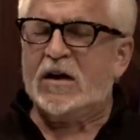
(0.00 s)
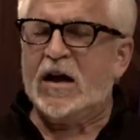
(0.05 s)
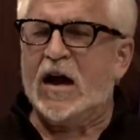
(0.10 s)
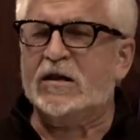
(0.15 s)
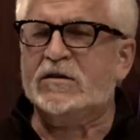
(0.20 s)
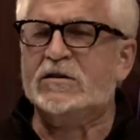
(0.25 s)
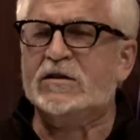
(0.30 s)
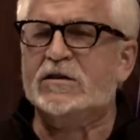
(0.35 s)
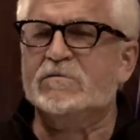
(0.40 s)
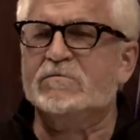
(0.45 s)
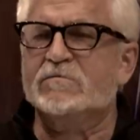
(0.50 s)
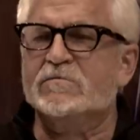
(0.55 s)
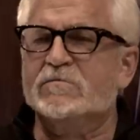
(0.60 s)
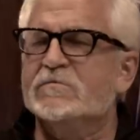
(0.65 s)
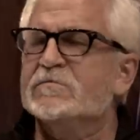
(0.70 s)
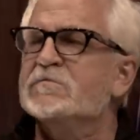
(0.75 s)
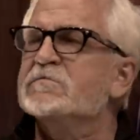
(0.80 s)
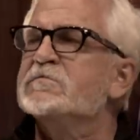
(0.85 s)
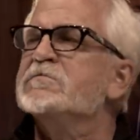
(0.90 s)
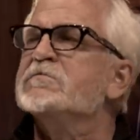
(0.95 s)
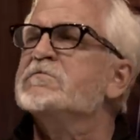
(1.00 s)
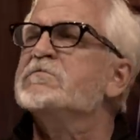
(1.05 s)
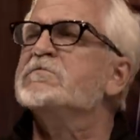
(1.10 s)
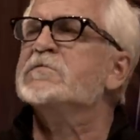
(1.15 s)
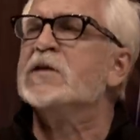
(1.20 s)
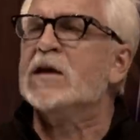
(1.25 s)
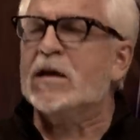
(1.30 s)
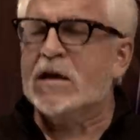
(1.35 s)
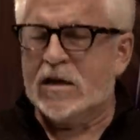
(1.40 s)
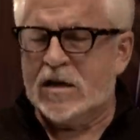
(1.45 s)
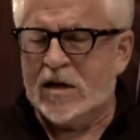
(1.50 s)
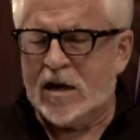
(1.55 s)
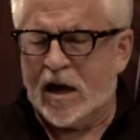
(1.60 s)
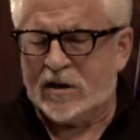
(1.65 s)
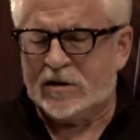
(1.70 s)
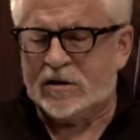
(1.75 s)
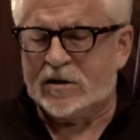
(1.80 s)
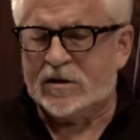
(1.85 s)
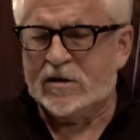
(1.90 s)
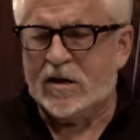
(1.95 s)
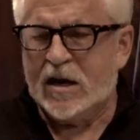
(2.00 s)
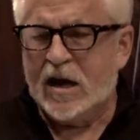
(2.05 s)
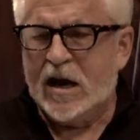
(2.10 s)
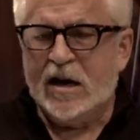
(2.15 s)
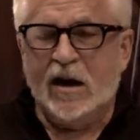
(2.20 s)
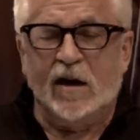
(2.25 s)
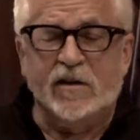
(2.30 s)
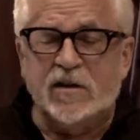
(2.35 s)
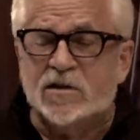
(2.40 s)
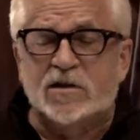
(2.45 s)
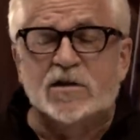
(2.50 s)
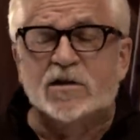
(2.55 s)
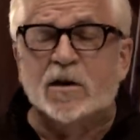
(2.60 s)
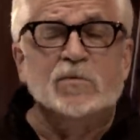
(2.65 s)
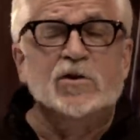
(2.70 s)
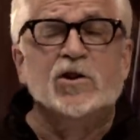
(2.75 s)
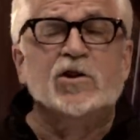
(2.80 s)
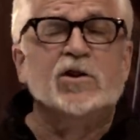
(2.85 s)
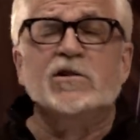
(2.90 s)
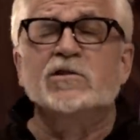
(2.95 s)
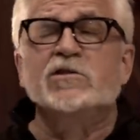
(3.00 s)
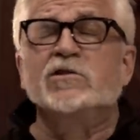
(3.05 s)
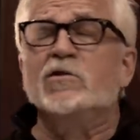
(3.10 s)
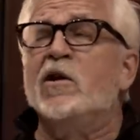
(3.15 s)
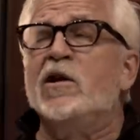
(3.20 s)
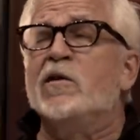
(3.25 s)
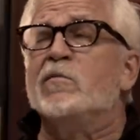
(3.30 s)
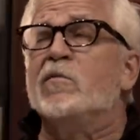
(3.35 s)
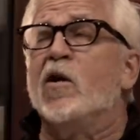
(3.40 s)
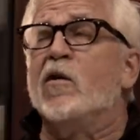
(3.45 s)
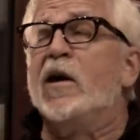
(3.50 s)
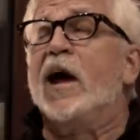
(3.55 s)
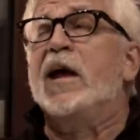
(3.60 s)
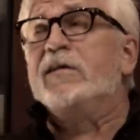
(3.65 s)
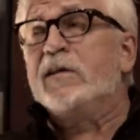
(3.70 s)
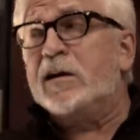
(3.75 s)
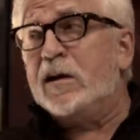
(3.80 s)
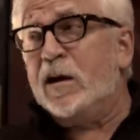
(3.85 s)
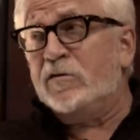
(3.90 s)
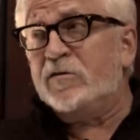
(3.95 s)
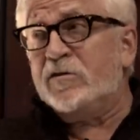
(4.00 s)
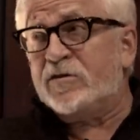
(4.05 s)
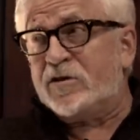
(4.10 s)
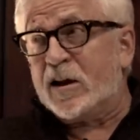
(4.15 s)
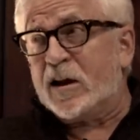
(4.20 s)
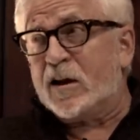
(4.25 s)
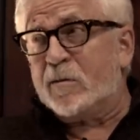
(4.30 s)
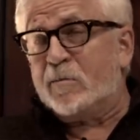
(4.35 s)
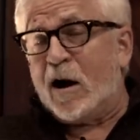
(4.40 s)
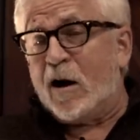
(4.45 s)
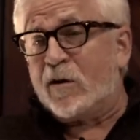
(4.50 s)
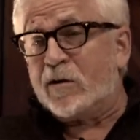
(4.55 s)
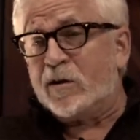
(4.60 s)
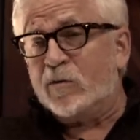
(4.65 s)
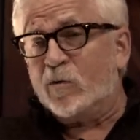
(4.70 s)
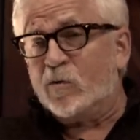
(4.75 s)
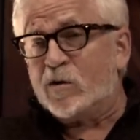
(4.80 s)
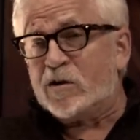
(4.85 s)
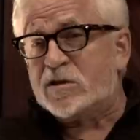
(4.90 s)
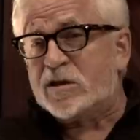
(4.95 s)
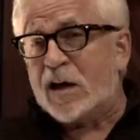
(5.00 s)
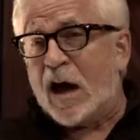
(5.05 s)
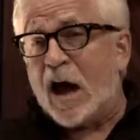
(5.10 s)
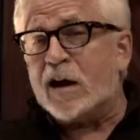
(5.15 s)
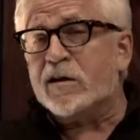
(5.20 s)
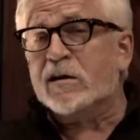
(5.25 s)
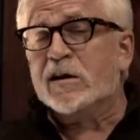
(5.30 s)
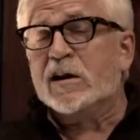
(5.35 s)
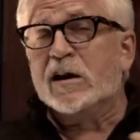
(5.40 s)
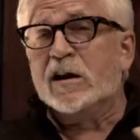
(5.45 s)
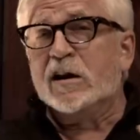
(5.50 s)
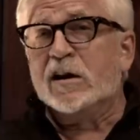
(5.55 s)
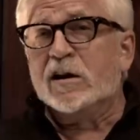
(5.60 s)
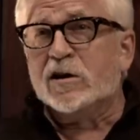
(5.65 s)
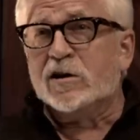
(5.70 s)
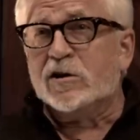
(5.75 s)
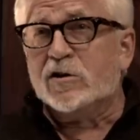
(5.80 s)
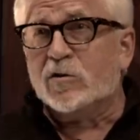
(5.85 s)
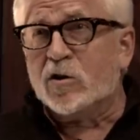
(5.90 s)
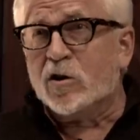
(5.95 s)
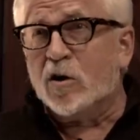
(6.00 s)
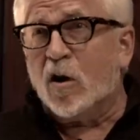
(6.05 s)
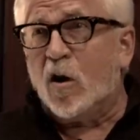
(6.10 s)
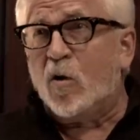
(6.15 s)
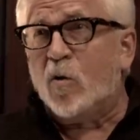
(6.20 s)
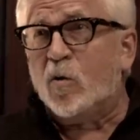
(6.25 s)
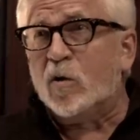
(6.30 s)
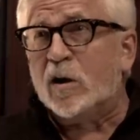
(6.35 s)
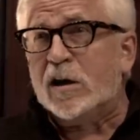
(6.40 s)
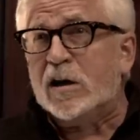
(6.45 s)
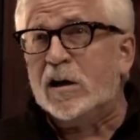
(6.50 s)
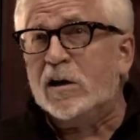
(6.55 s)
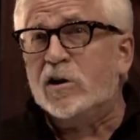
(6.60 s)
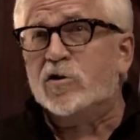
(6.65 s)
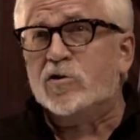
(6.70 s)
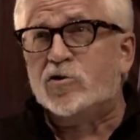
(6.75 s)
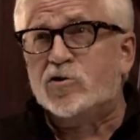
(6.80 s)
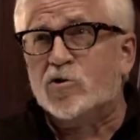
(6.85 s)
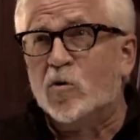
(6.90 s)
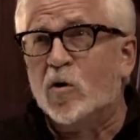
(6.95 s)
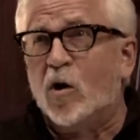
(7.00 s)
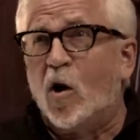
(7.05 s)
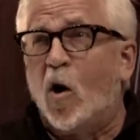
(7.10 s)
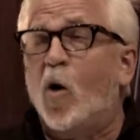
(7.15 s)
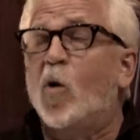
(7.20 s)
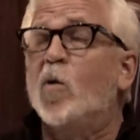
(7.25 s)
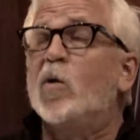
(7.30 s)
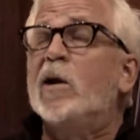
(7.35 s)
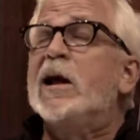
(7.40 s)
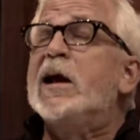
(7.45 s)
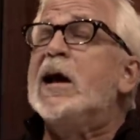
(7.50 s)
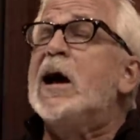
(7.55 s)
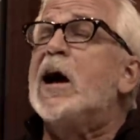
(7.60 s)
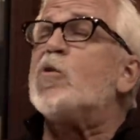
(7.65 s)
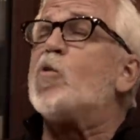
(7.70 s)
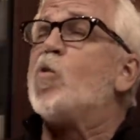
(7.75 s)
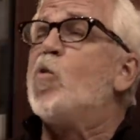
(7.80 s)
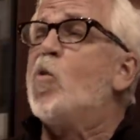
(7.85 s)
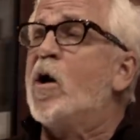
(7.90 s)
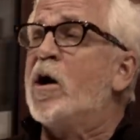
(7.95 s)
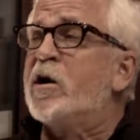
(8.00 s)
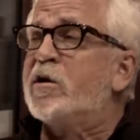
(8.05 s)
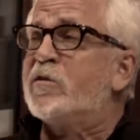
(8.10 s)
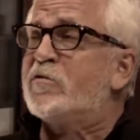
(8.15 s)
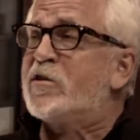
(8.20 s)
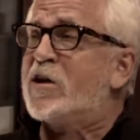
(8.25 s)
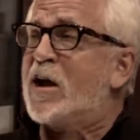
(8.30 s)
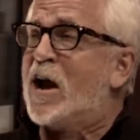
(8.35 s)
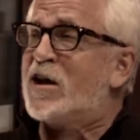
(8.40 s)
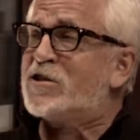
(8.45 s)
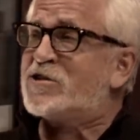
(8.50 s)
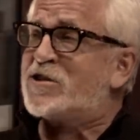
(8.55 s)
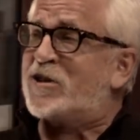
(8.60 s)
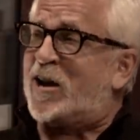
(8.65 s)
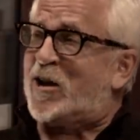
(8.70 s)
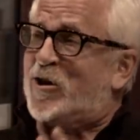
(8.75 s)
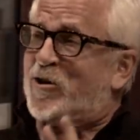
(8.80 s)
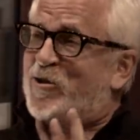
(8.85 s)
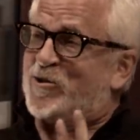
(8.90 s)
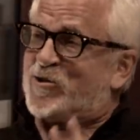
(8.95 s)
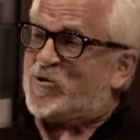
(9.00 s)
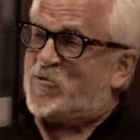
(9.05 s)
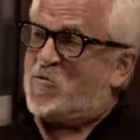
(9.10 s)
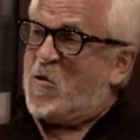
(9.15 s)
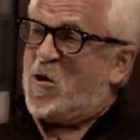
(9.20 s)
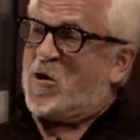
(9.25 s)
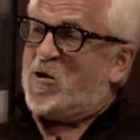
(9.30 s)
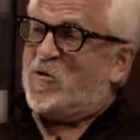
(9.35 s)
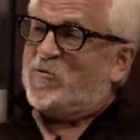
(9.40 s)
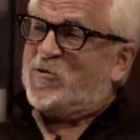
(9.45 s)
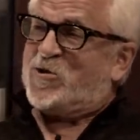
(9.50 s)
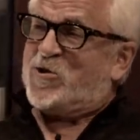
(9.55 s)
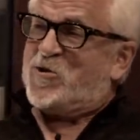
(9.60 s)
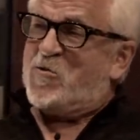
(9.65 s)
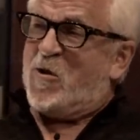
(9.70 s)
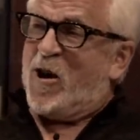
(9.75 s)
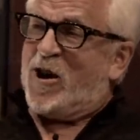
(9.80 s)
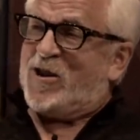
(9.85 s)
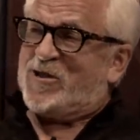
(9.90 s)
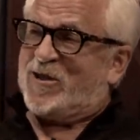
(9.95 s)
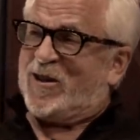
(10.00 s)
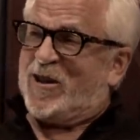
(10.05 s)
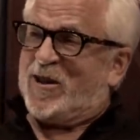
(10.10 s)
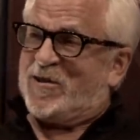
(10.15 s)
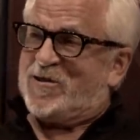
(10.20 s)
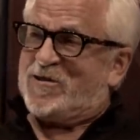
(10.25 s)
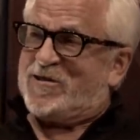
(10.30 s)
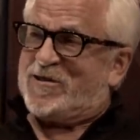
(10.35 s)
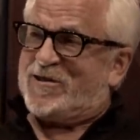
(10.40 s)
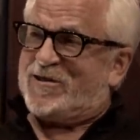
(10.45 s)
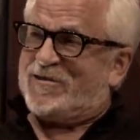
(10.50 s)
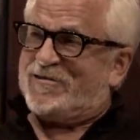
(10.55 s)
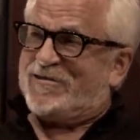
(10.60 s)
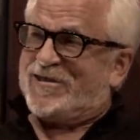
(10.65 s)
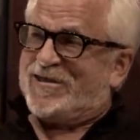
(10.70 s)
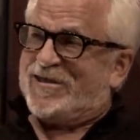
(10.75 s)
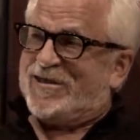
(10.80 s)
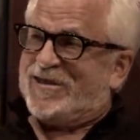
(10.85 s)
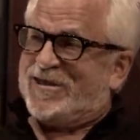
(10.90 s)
Yes. Almost instantaneously. Yes. Now, this is something you couldn't do on a Moog. And the other thing about it was that you could only you do it only on one of the oscillators, one of two oscillators. Mm-hmm.